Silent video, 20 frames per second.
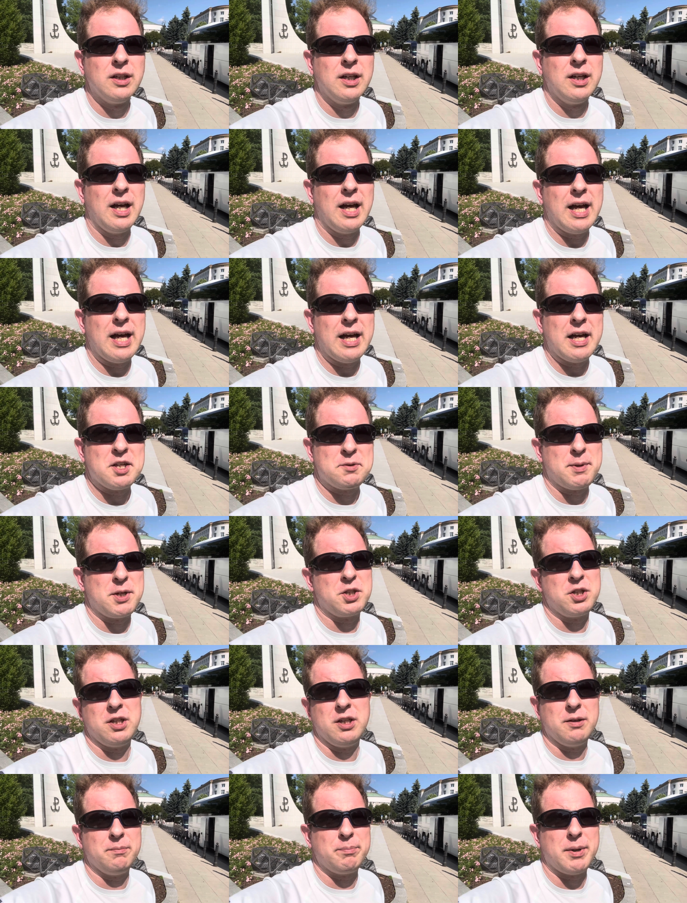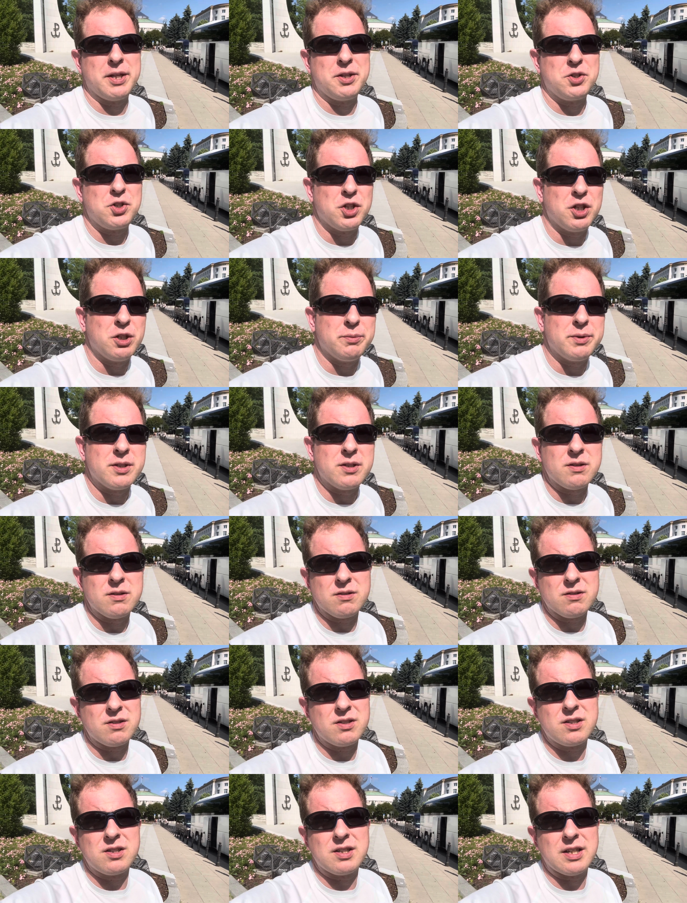especially by the
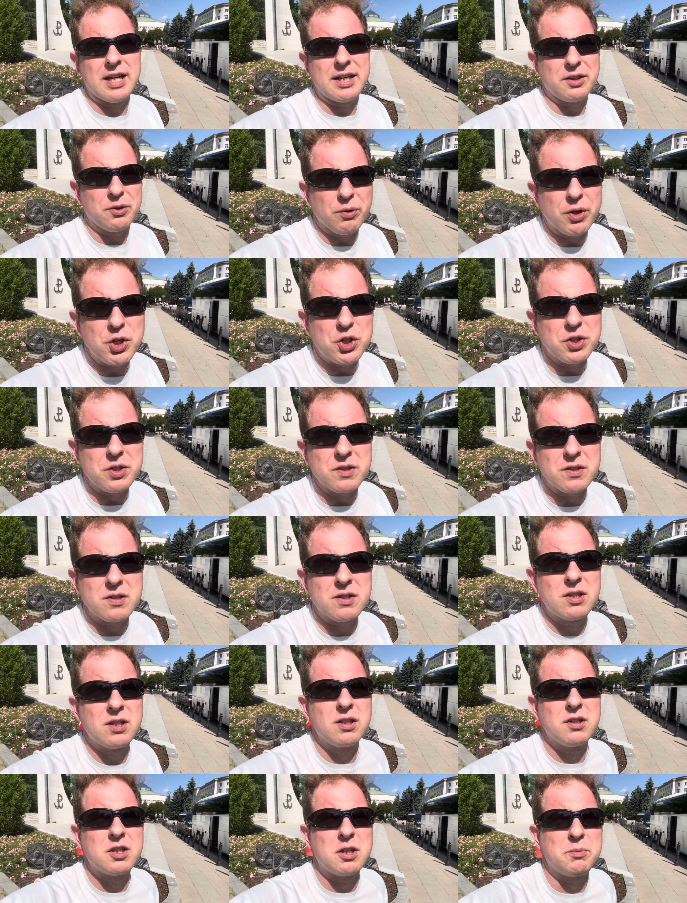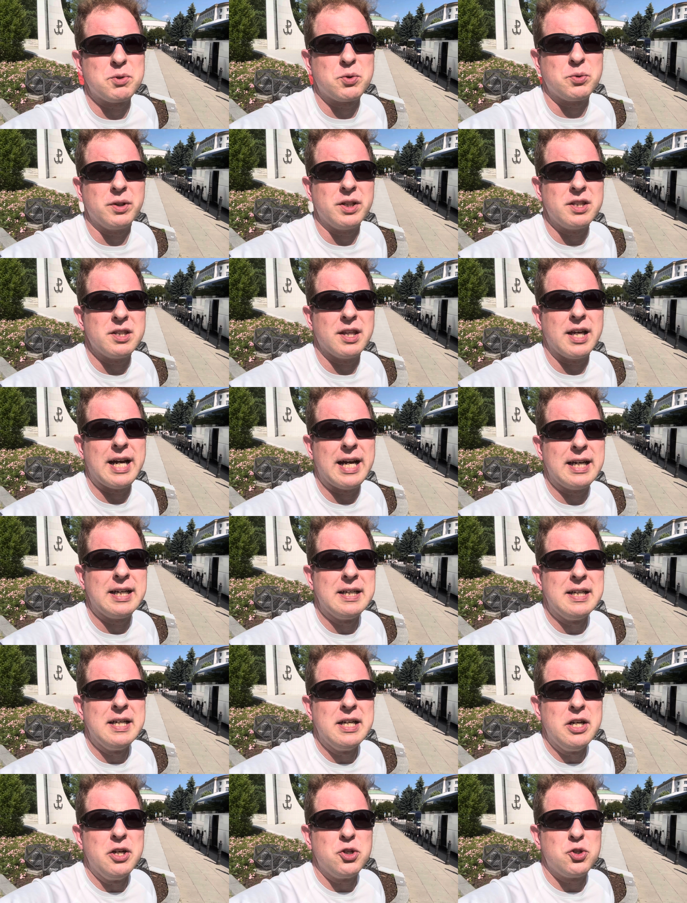Germans and the Russians subsequently to that
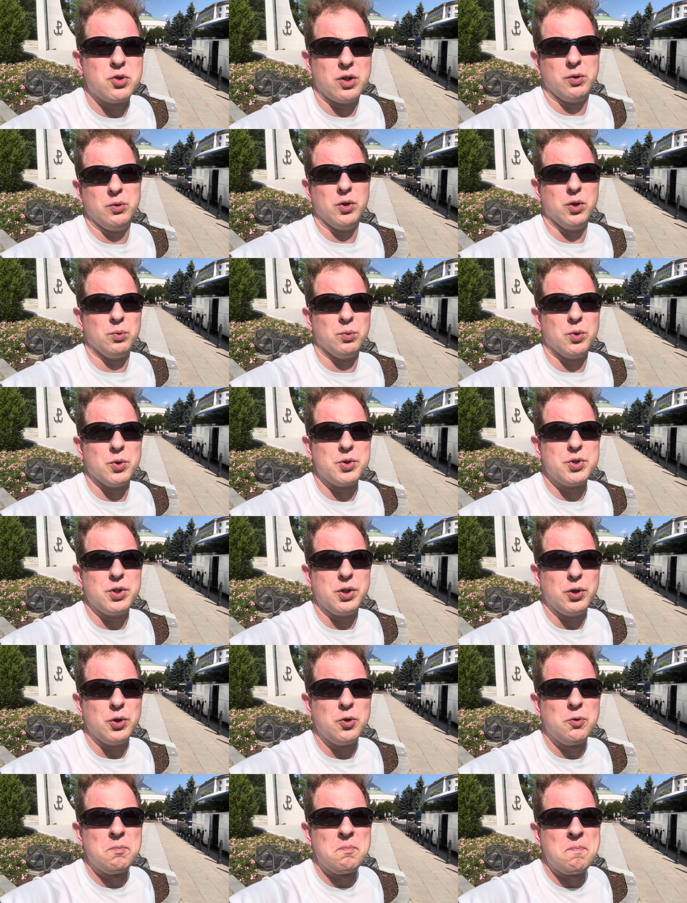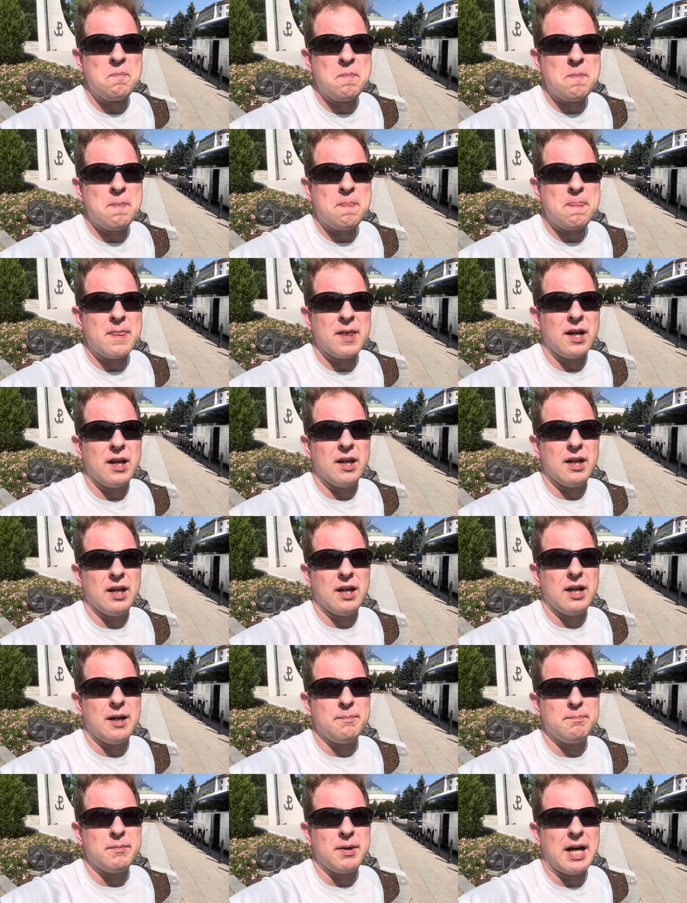during World War II,
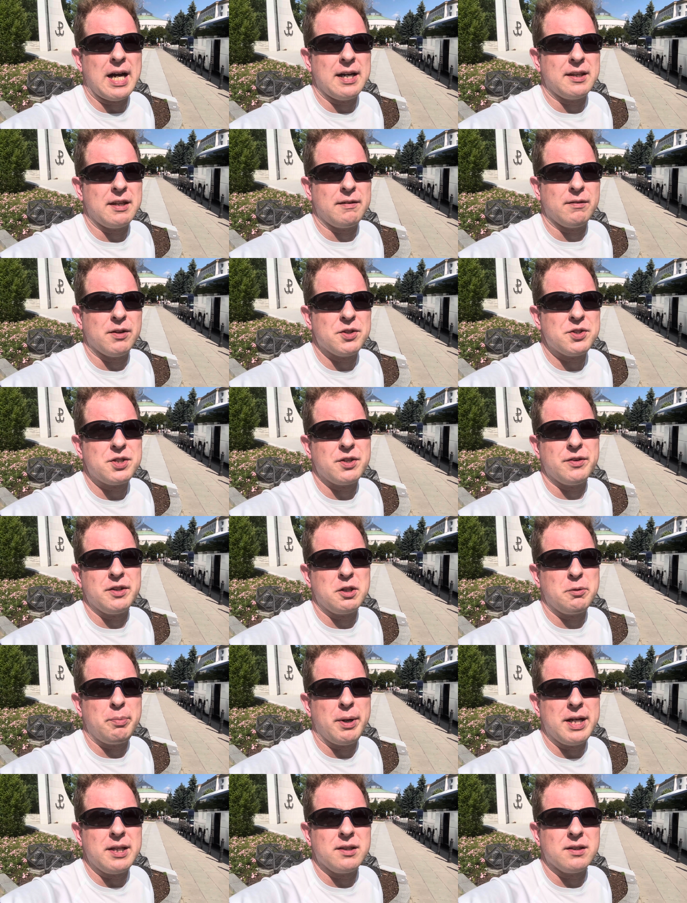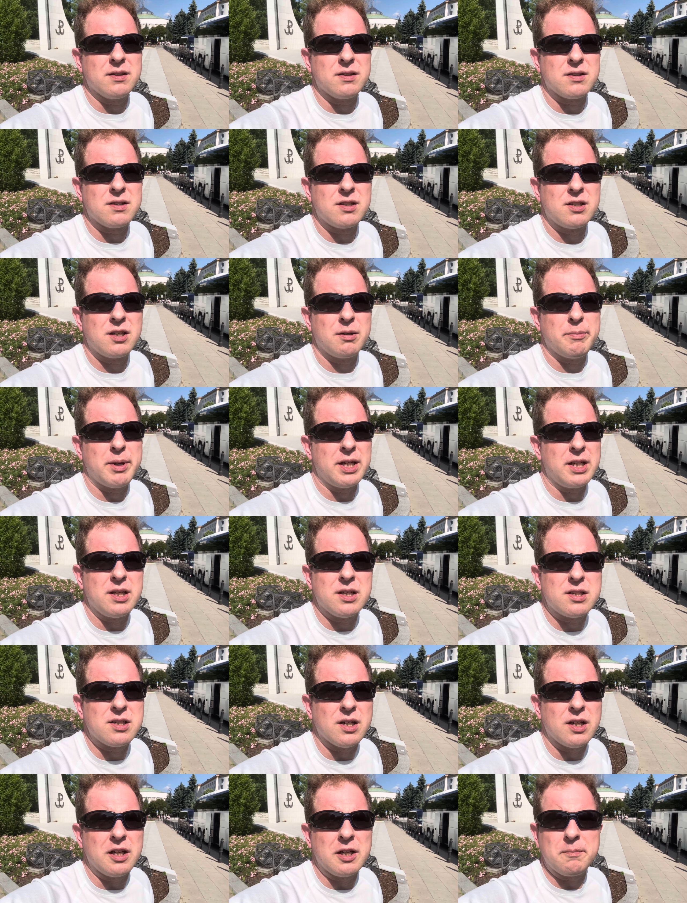and they've lost their independence many a
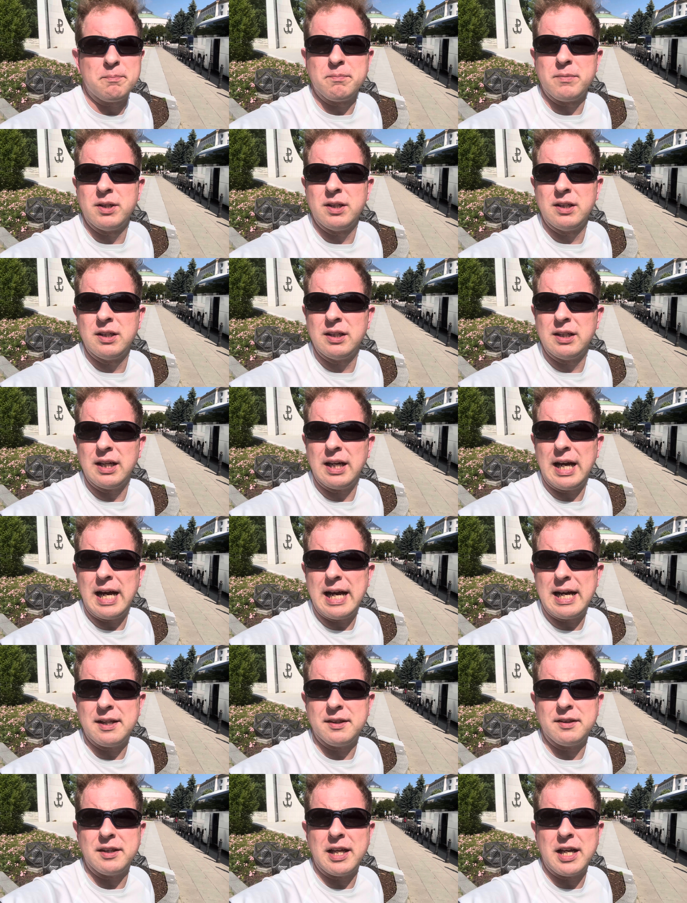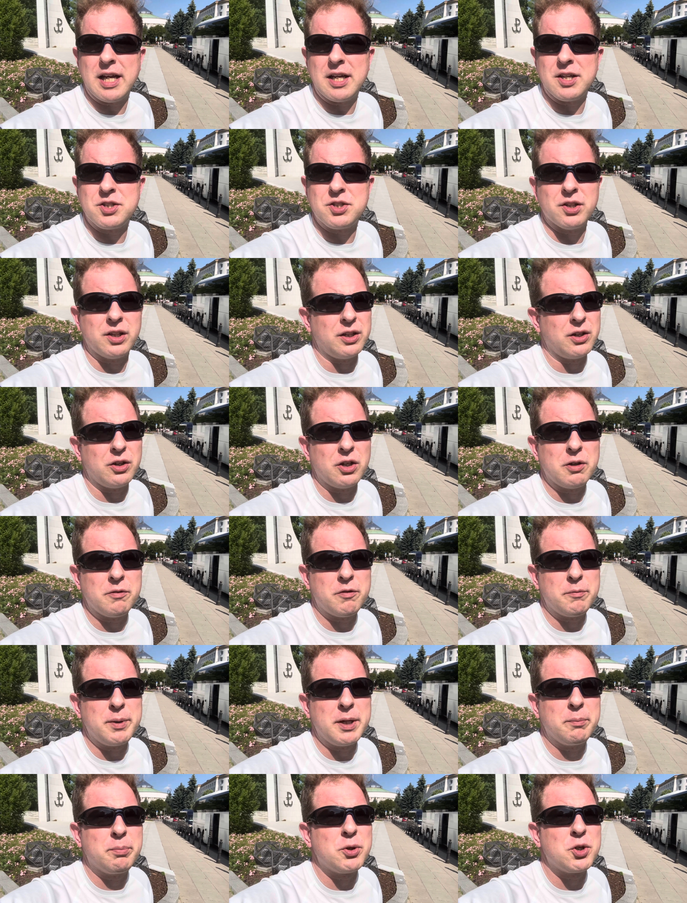time, and they're certainly not up for
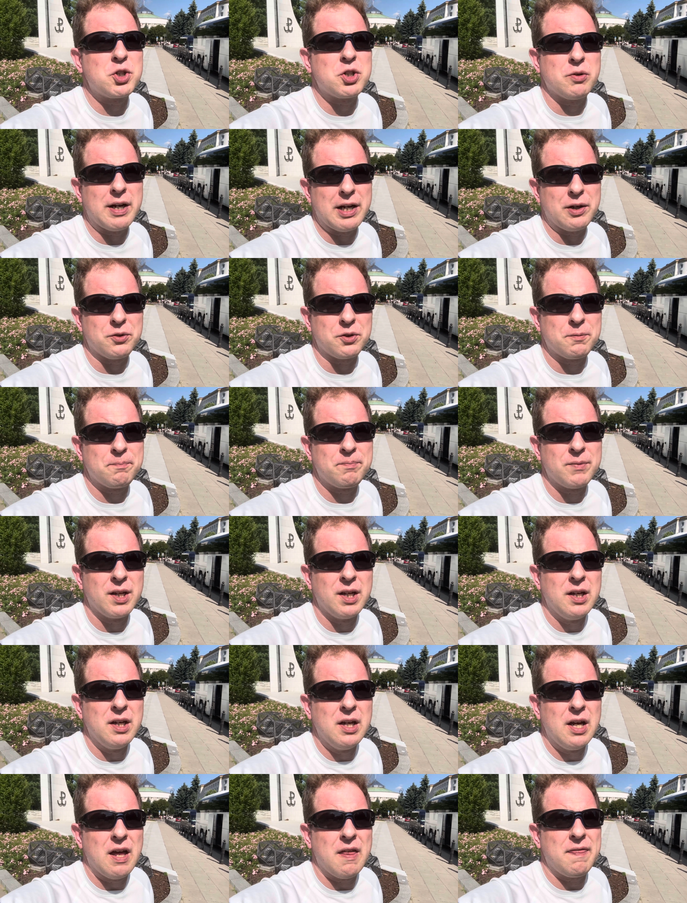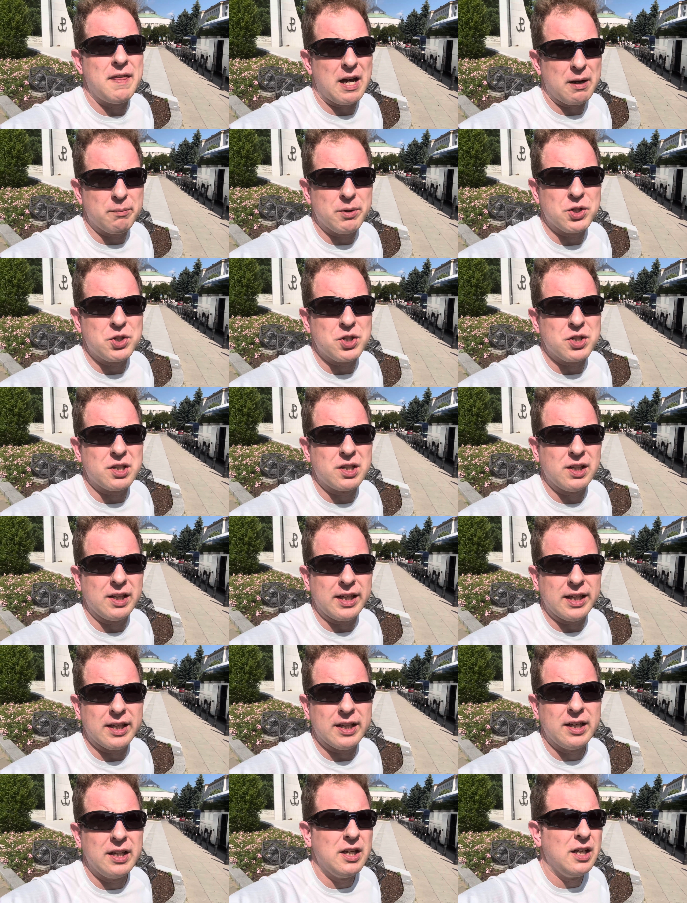being pushed around. That much is
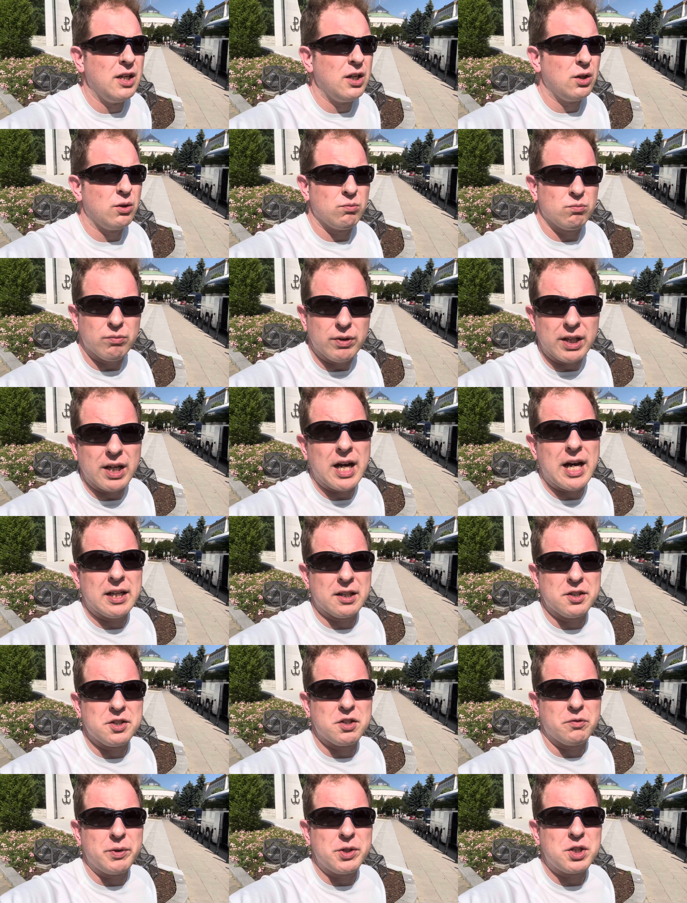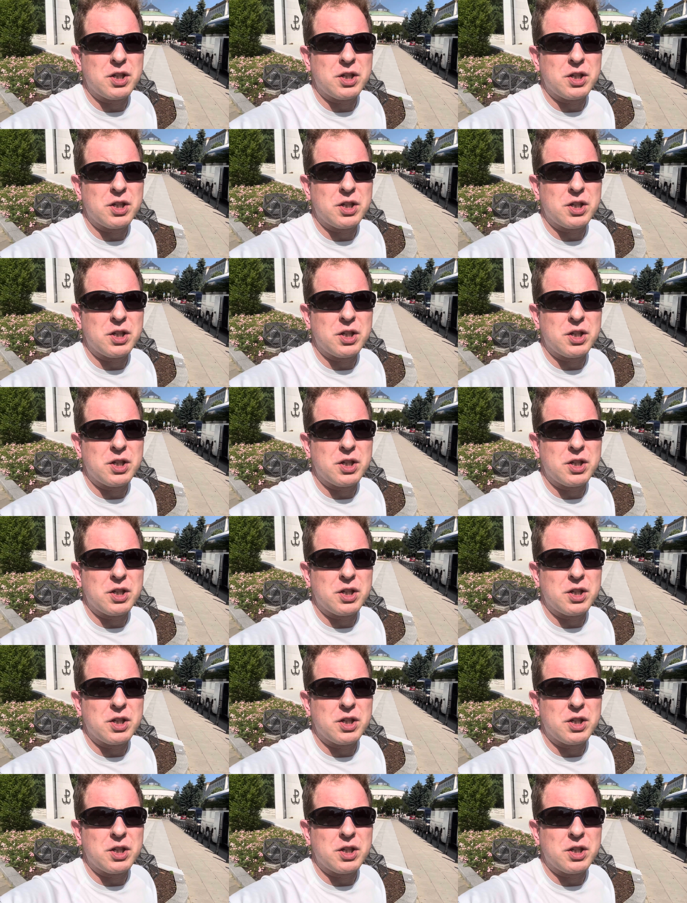clear, regardless of which